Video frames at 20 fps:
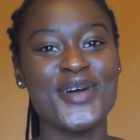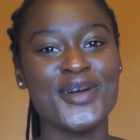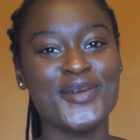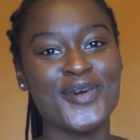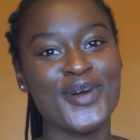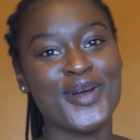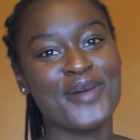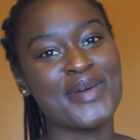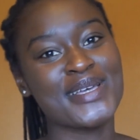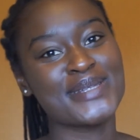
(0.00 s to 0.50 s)

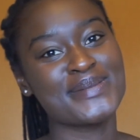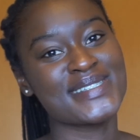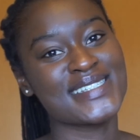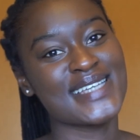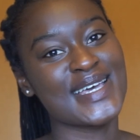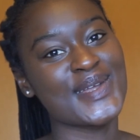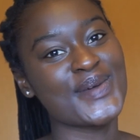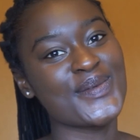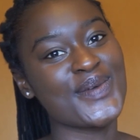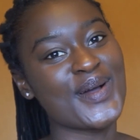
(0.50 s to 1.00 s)
Welcome back to my
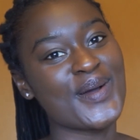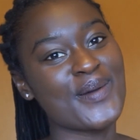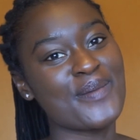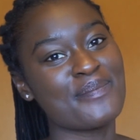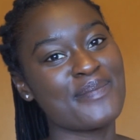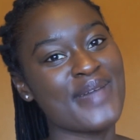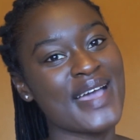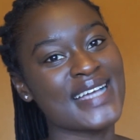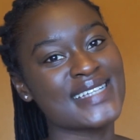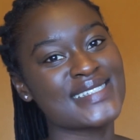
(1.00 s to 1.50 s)
channel.
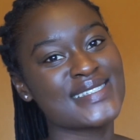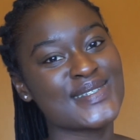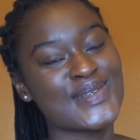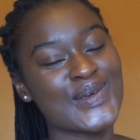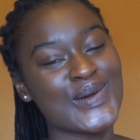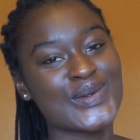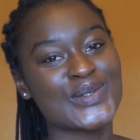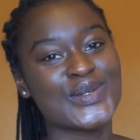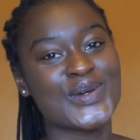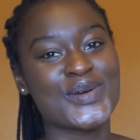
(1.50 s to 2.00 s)
Welcome back to
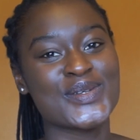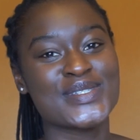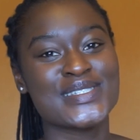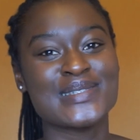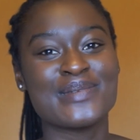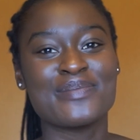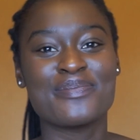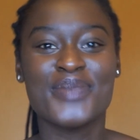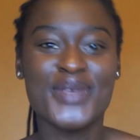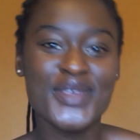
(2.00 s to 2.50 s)
Gold Coast
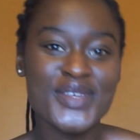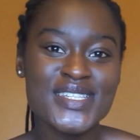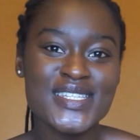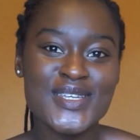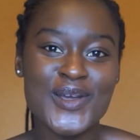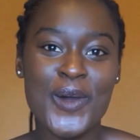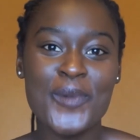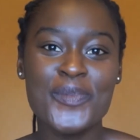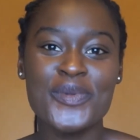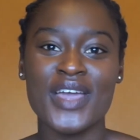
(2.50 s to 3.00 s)
of Beauty.
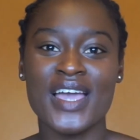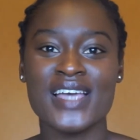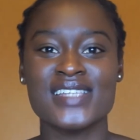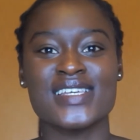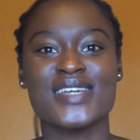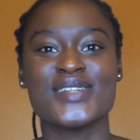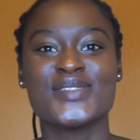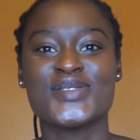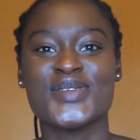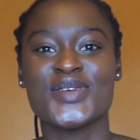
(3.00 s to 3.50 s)
Hope you guys
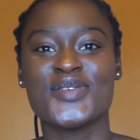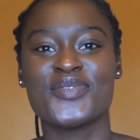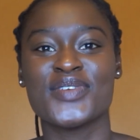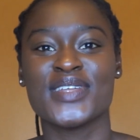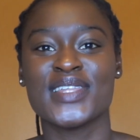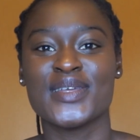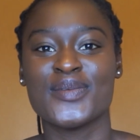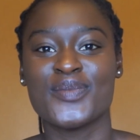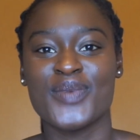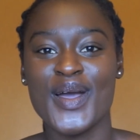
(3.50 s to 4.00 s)
are doing
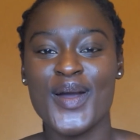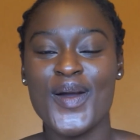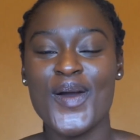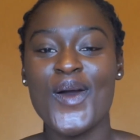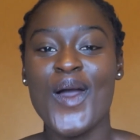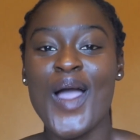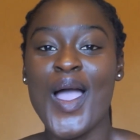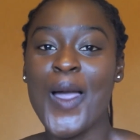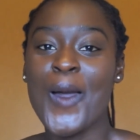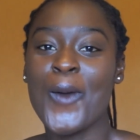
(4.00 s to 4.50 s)
really
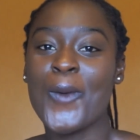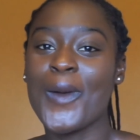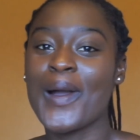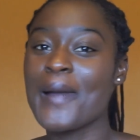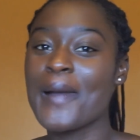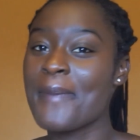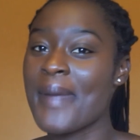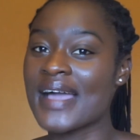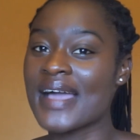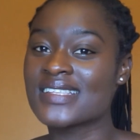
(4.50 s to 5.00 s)
well.
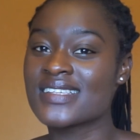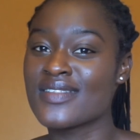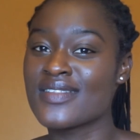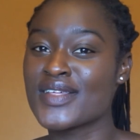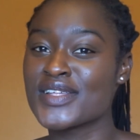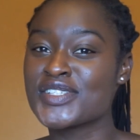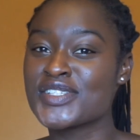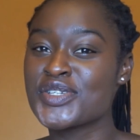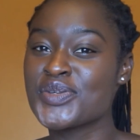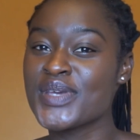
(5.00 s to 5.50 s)
Welcome back to
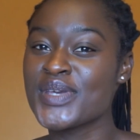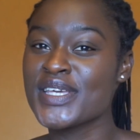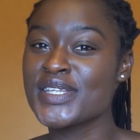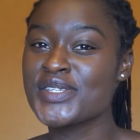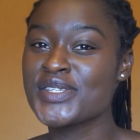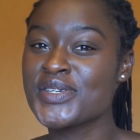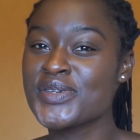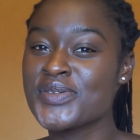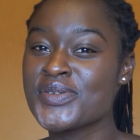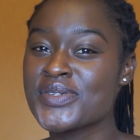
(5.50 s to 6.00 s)
another Tree
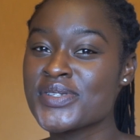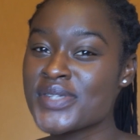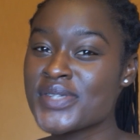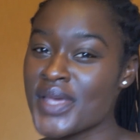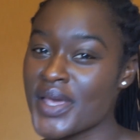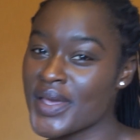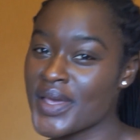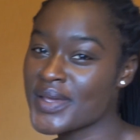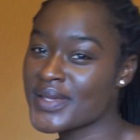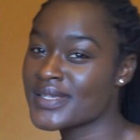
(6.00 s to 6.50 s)

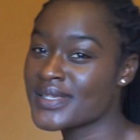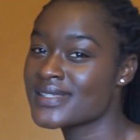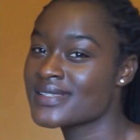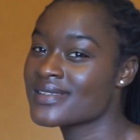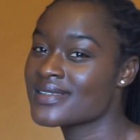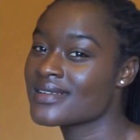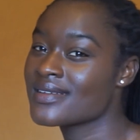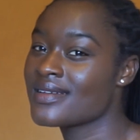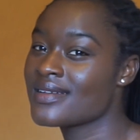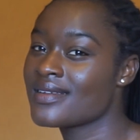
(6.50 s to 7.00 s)
Tuesdays.
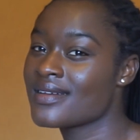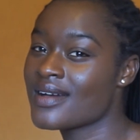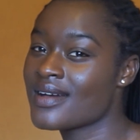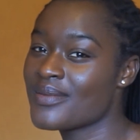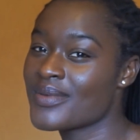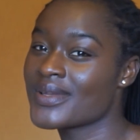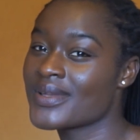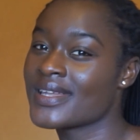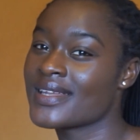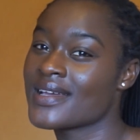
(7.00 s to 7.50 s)
Come
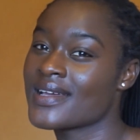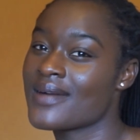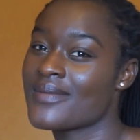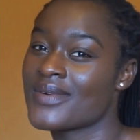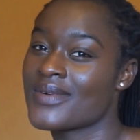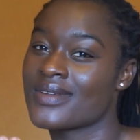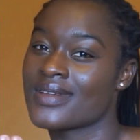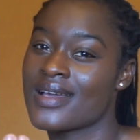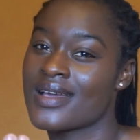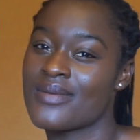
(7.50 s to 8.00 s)

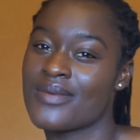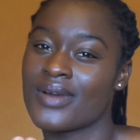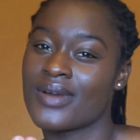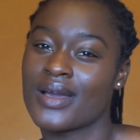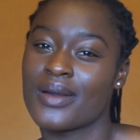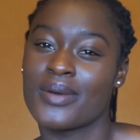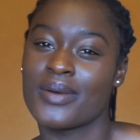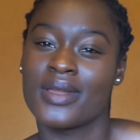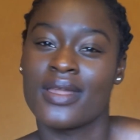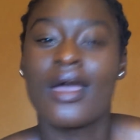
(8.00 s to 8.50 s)

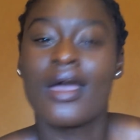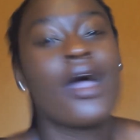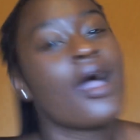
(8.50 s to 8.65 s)
on.